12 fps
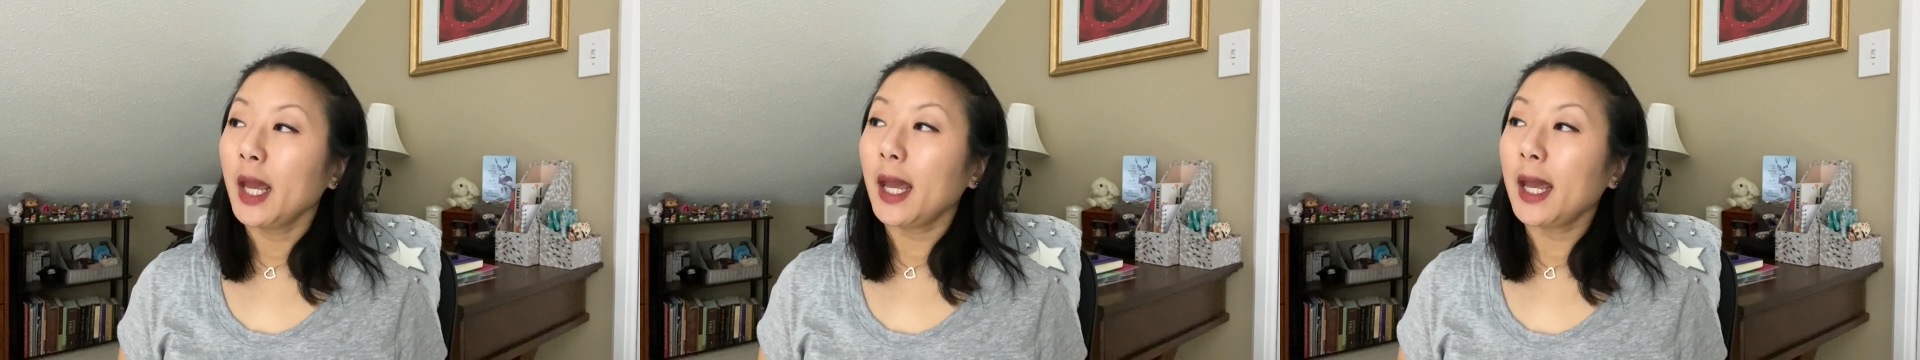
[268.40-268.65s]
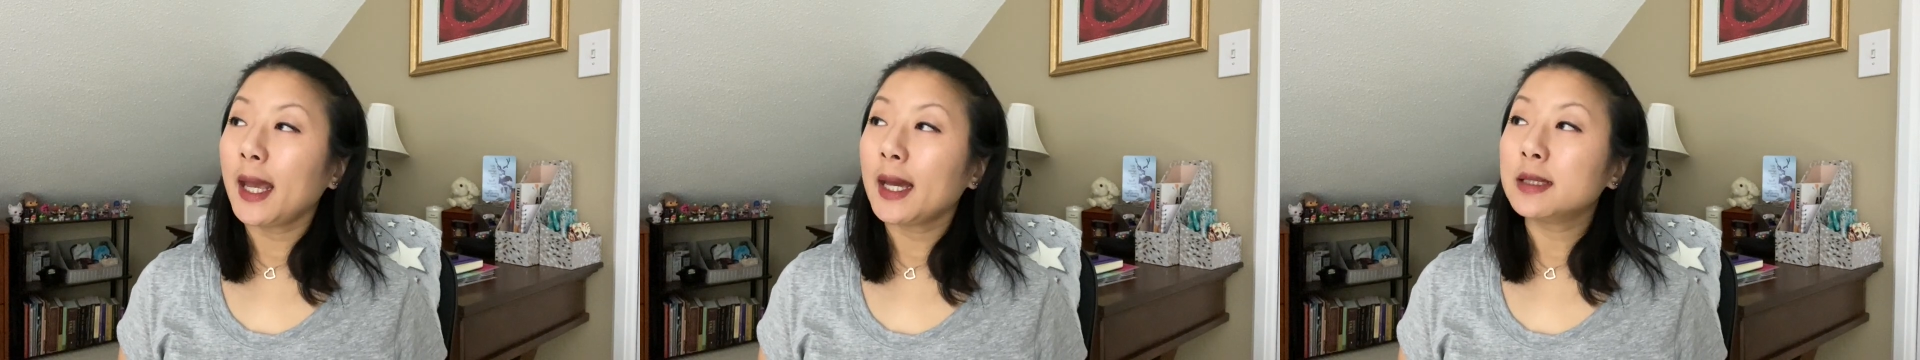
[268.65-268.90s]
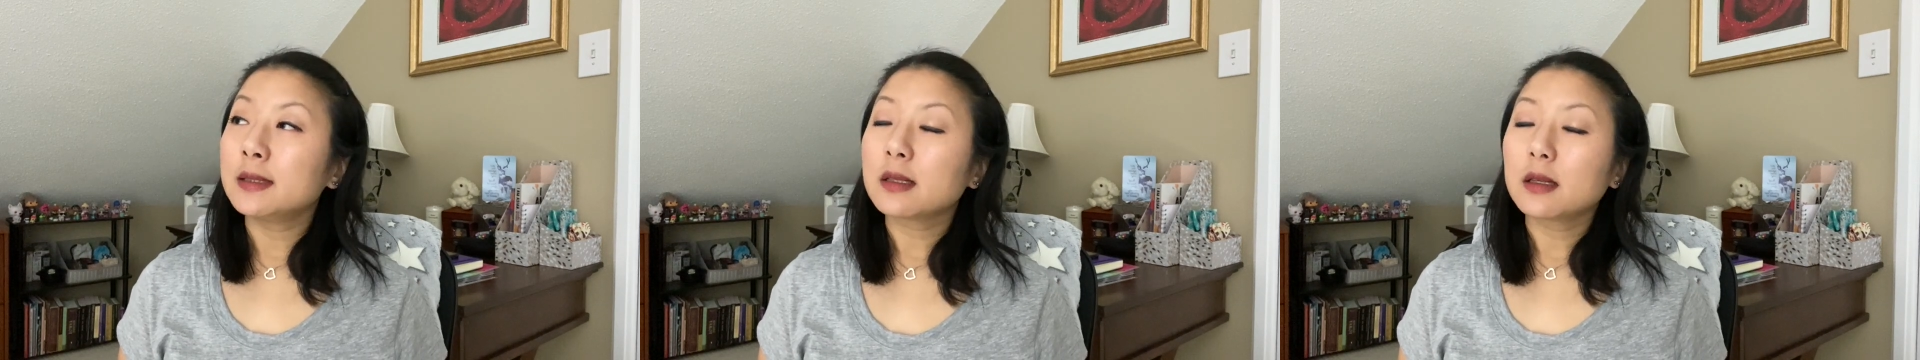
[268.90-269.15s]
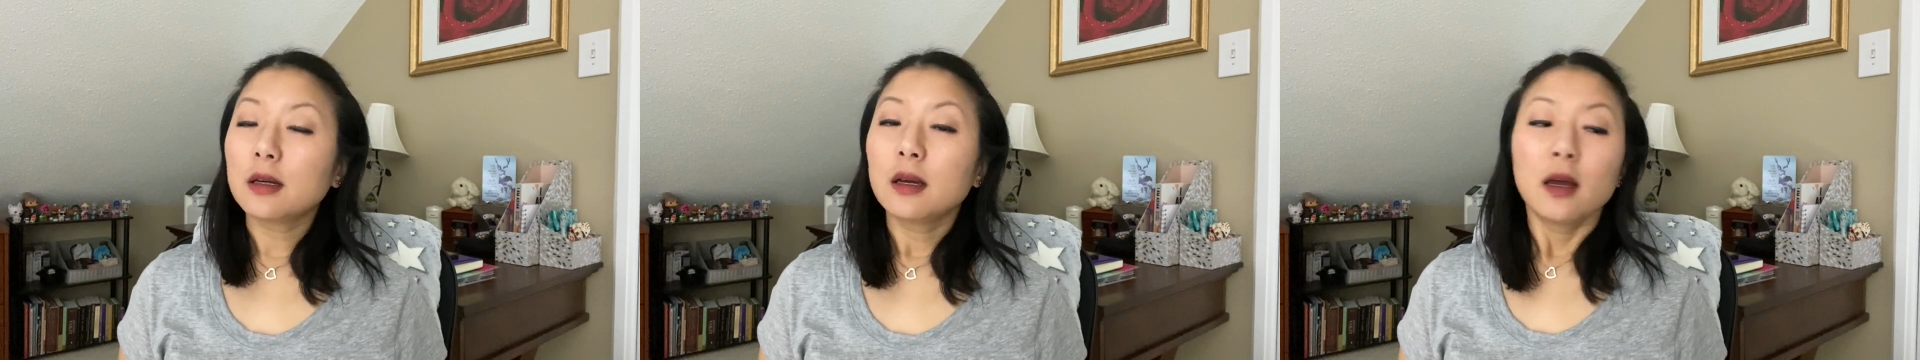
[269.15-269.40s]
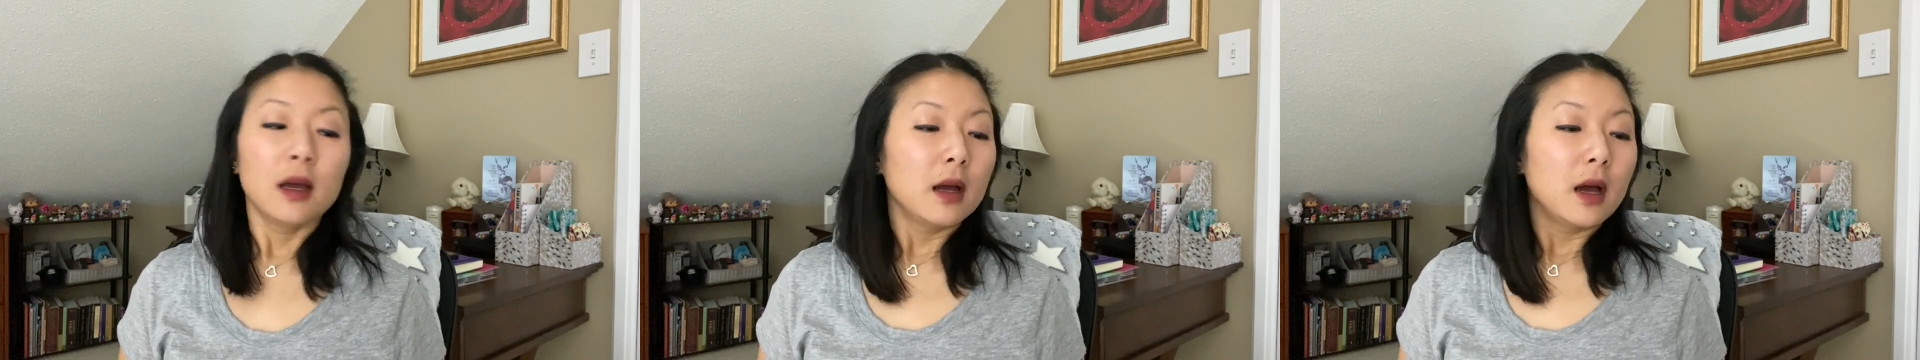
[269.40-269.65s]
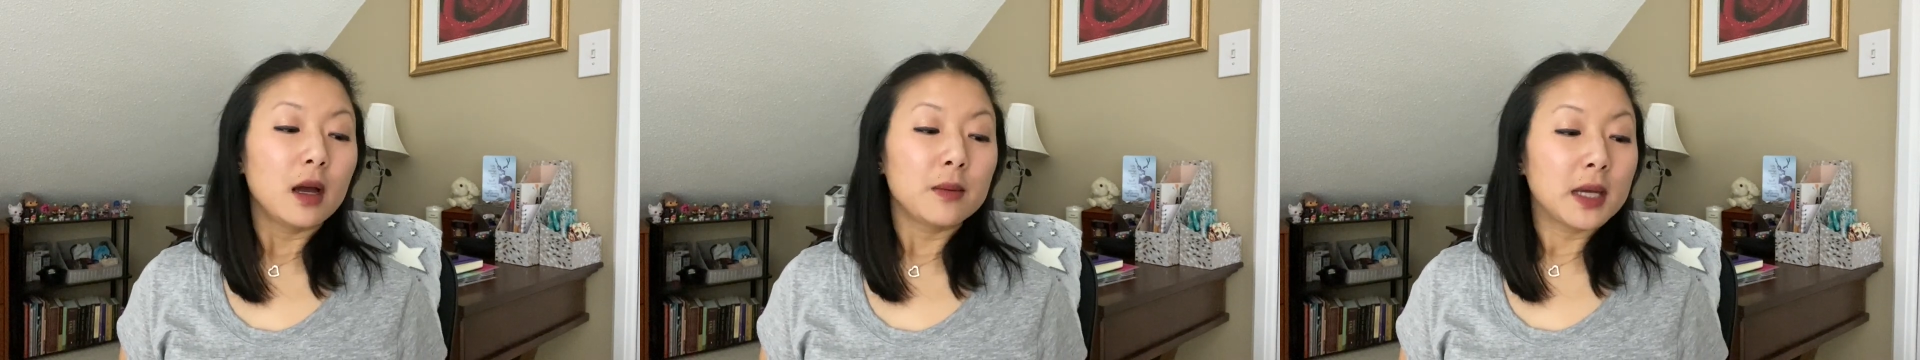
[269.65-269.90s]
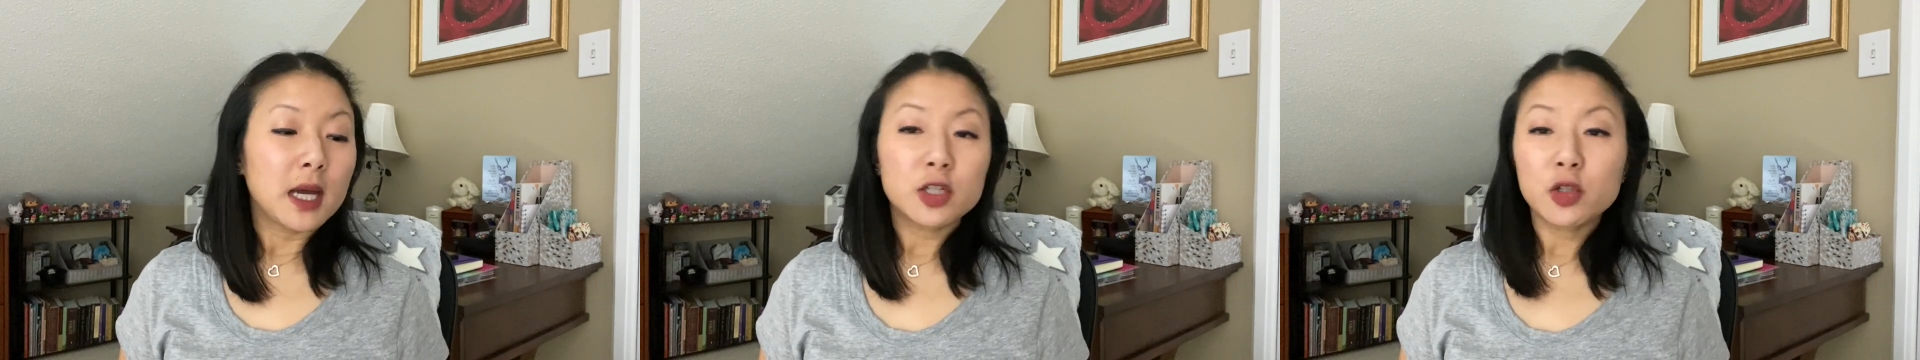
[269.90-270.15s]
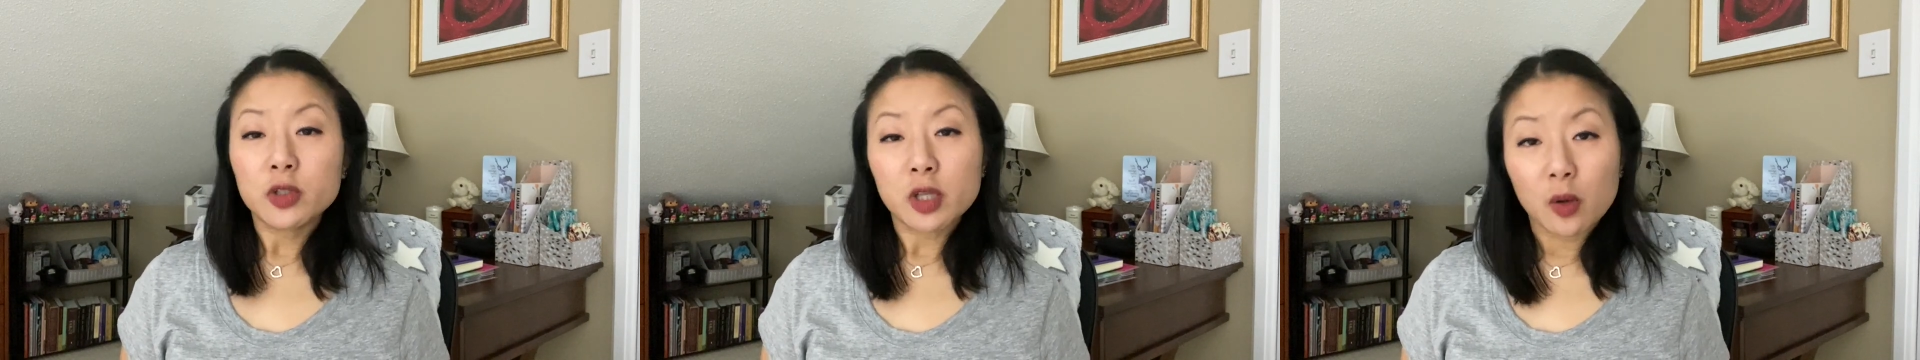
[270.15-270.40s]
And I mean,
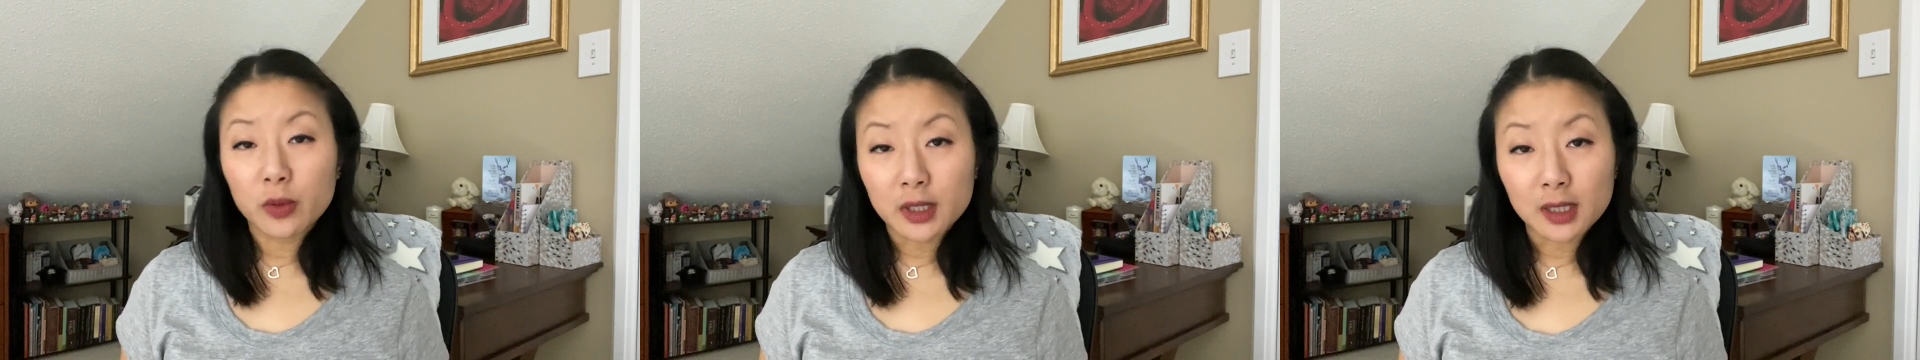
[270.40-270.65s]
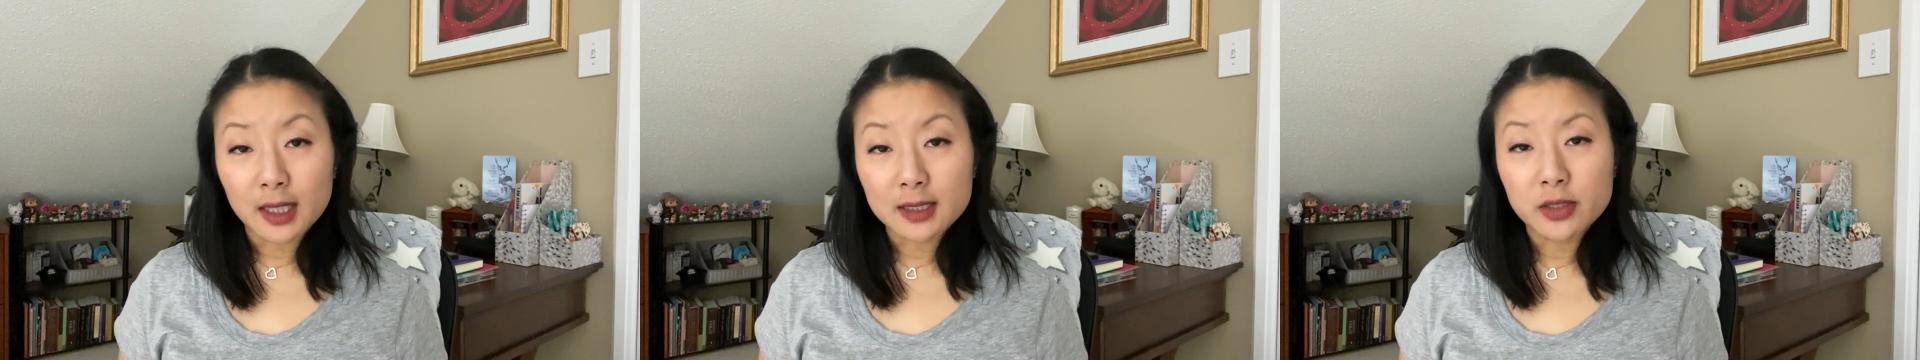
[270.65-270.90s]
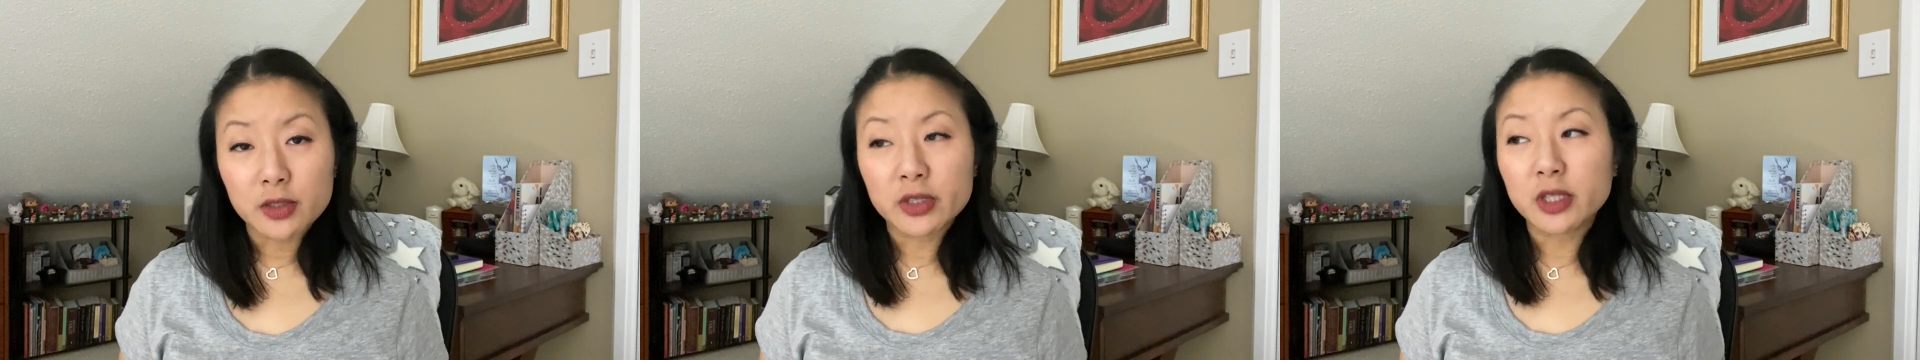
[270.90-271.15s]
as you saw with the Lightseers,